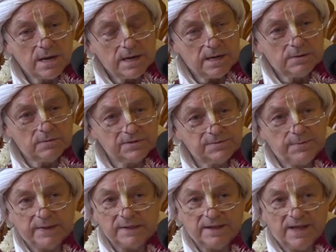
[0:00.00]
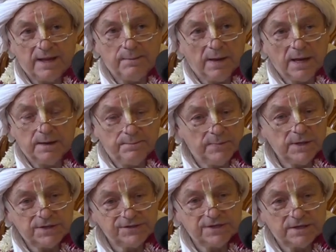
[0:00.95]
It was built there by a
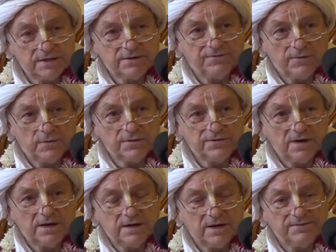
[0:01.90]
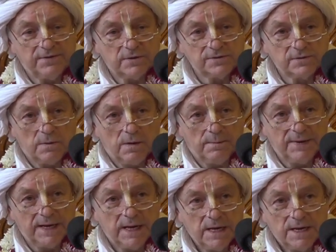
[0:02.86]
merchant for Jayadeva
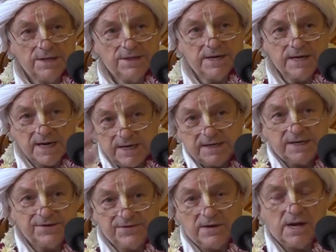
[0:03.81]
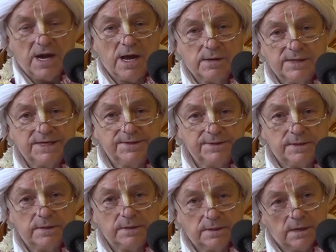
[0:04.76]
Goswami. The deities are now
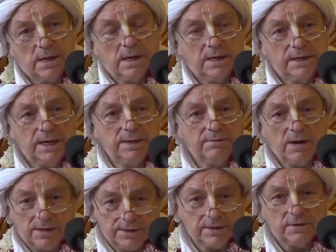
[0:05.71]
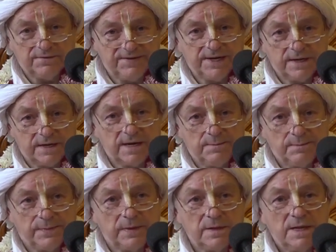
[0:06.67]
in near Radha Govinda
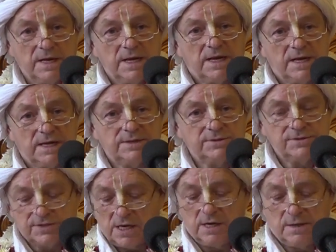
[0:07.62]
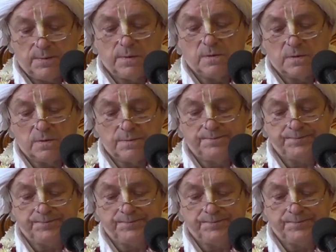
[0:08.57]
temple in Jaipur.